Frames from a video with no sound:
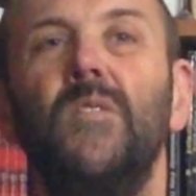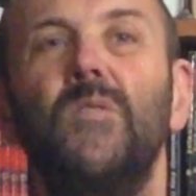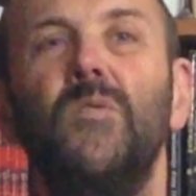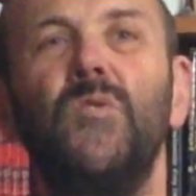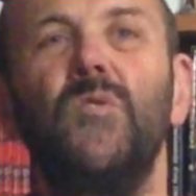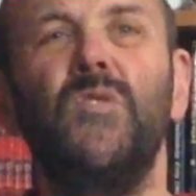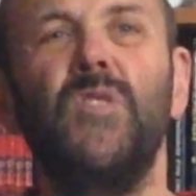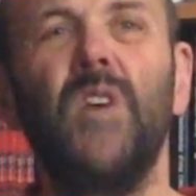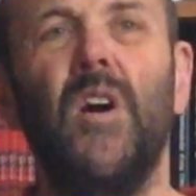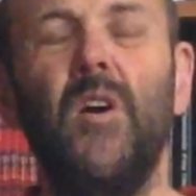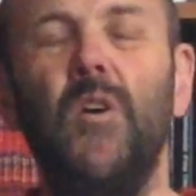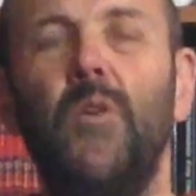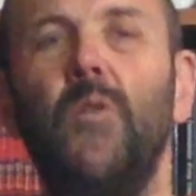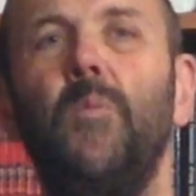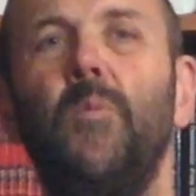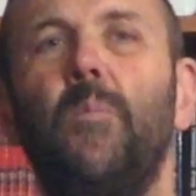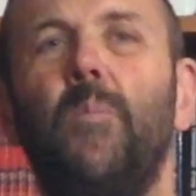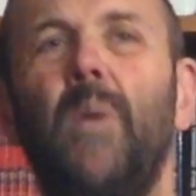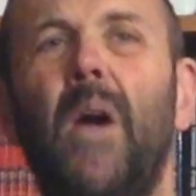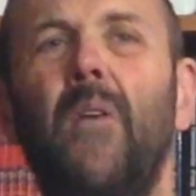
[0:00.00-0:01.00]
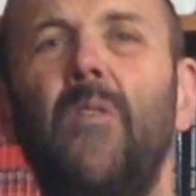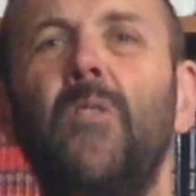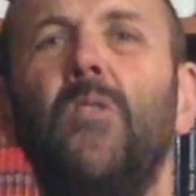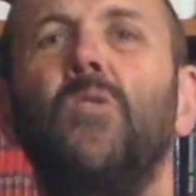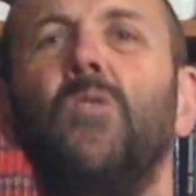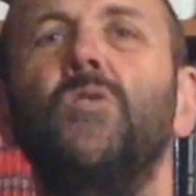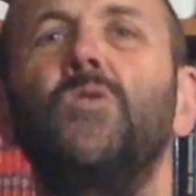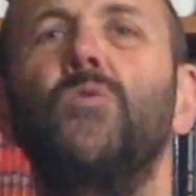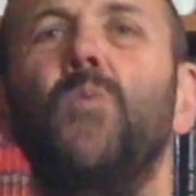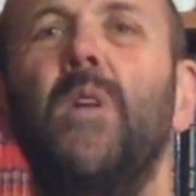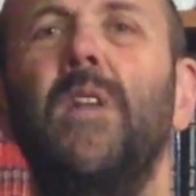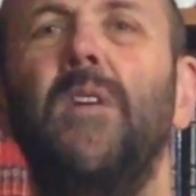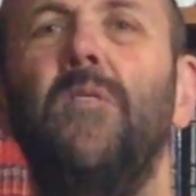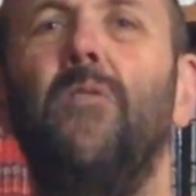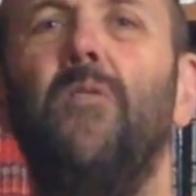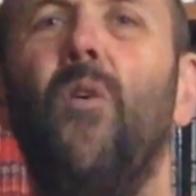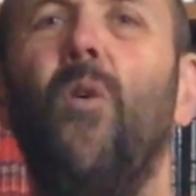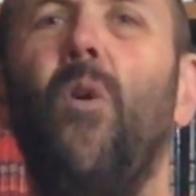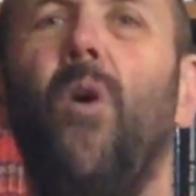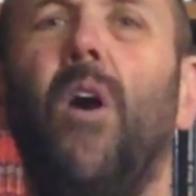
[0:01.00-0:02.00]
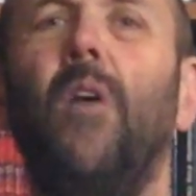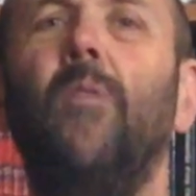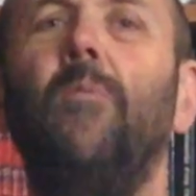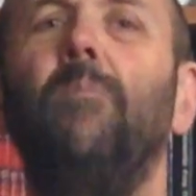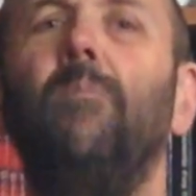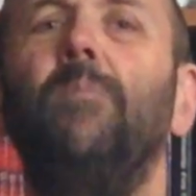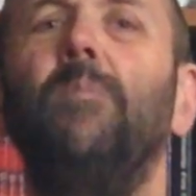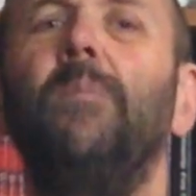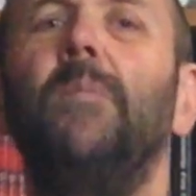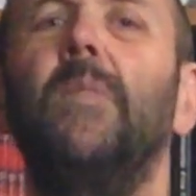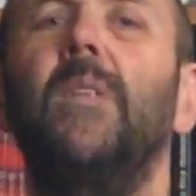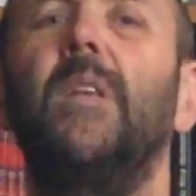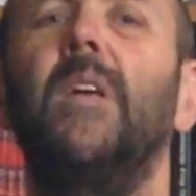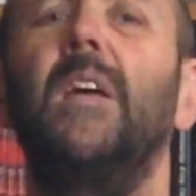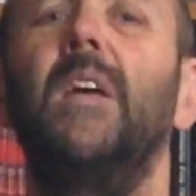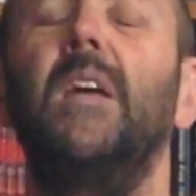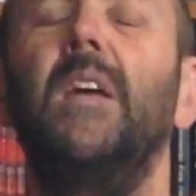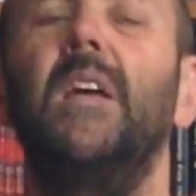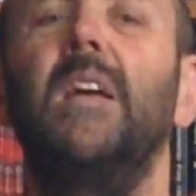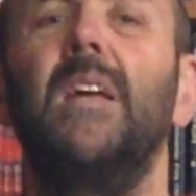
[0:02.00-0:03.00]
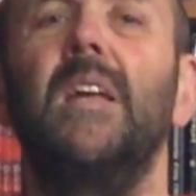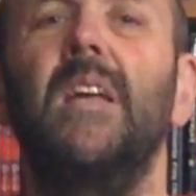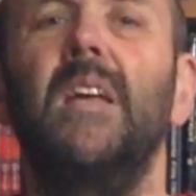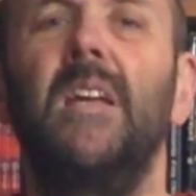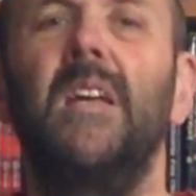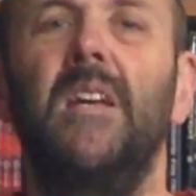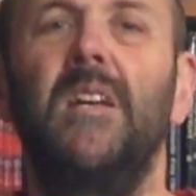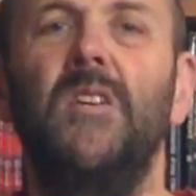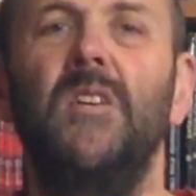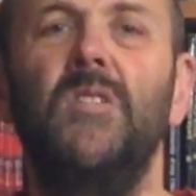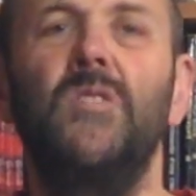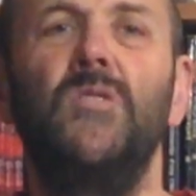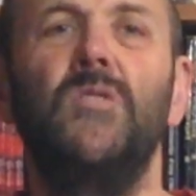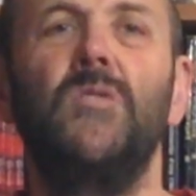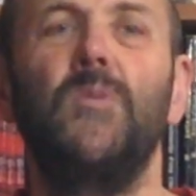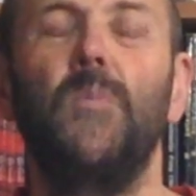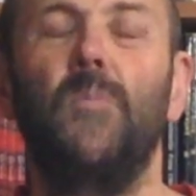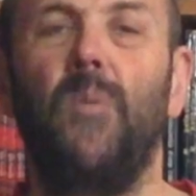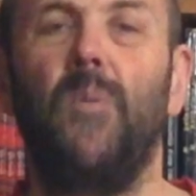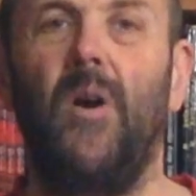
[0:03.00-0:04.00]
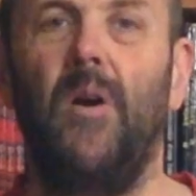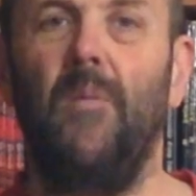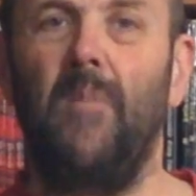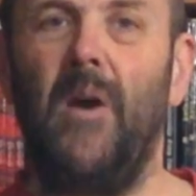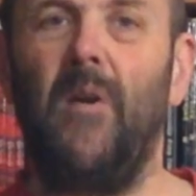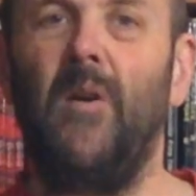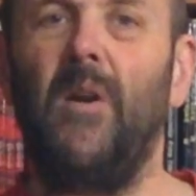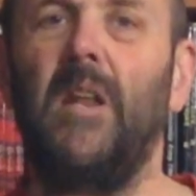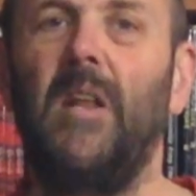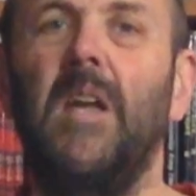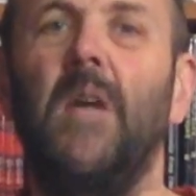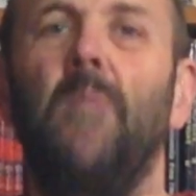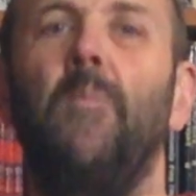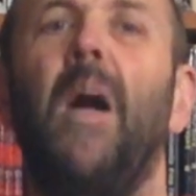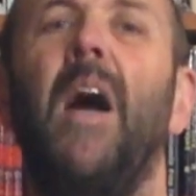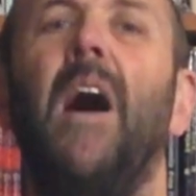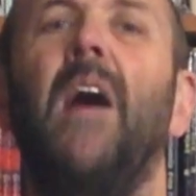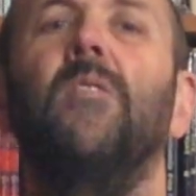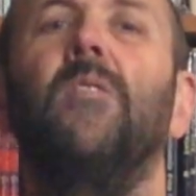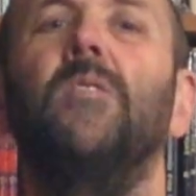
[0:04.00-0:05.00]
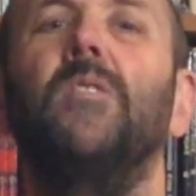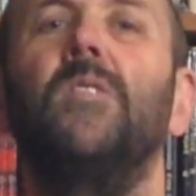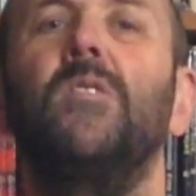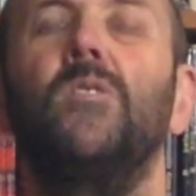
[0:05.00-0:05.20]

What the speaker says: So, Paradox 24 is primarily about